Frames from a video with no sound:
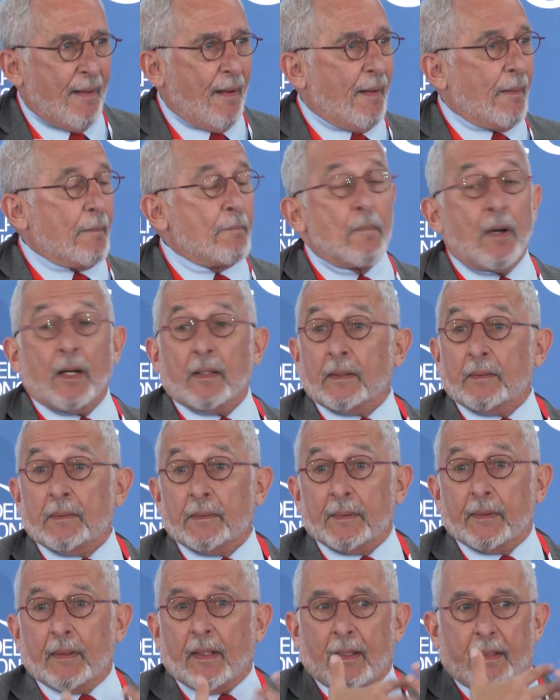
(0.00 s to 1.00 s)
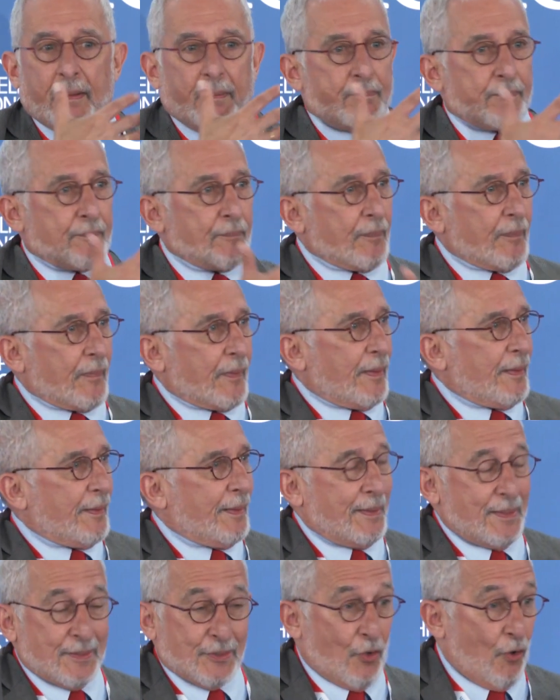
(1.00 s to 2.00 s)

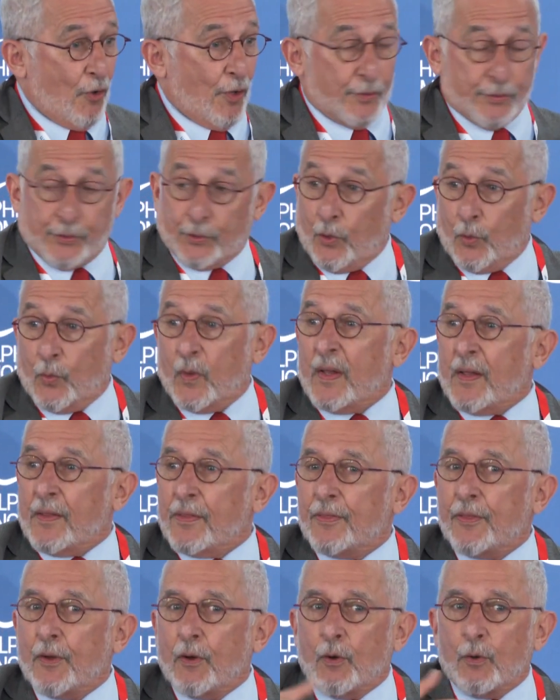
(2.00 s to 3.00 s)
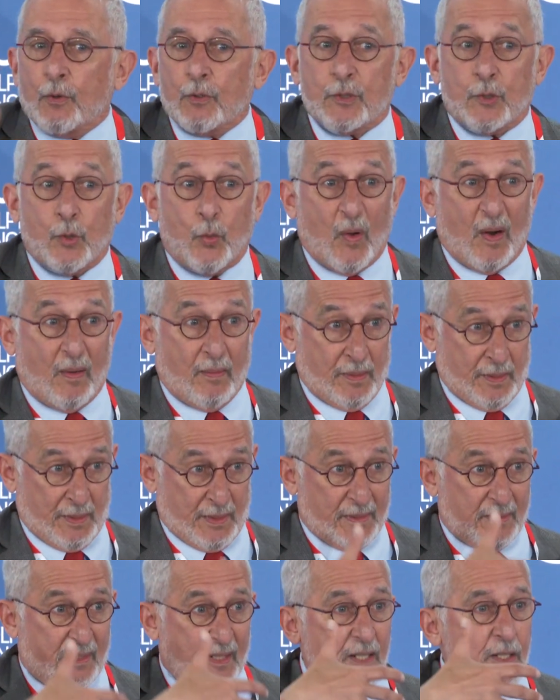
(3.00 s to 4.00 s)
It is also those who are
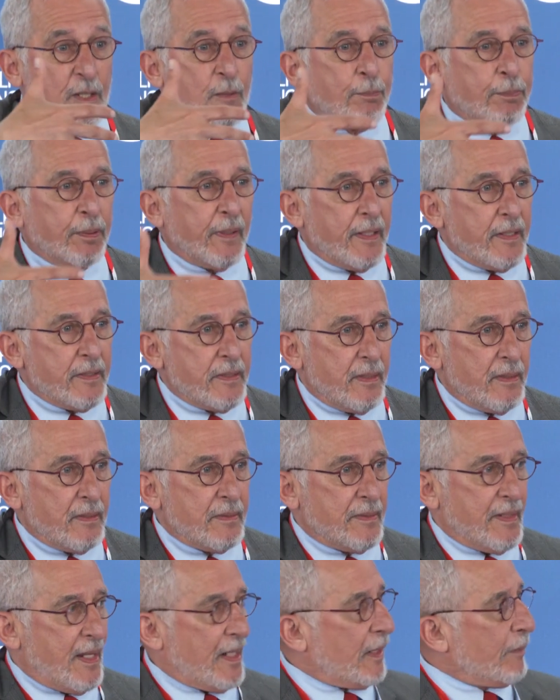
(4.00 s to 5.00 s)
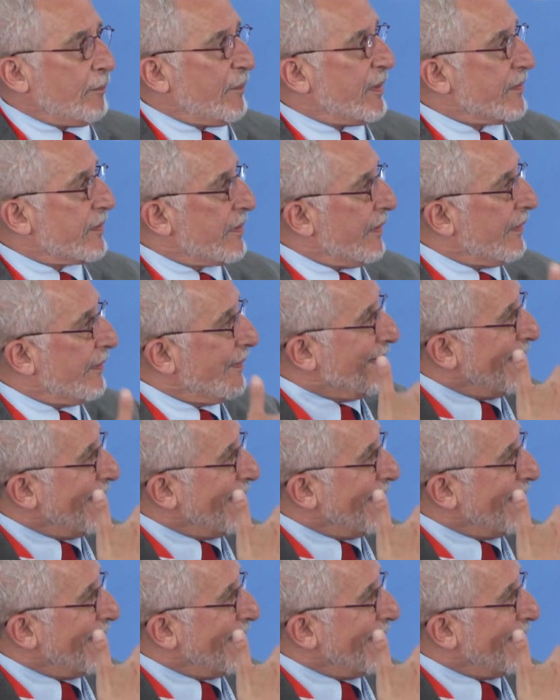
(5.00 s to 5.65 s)
displacing settlements in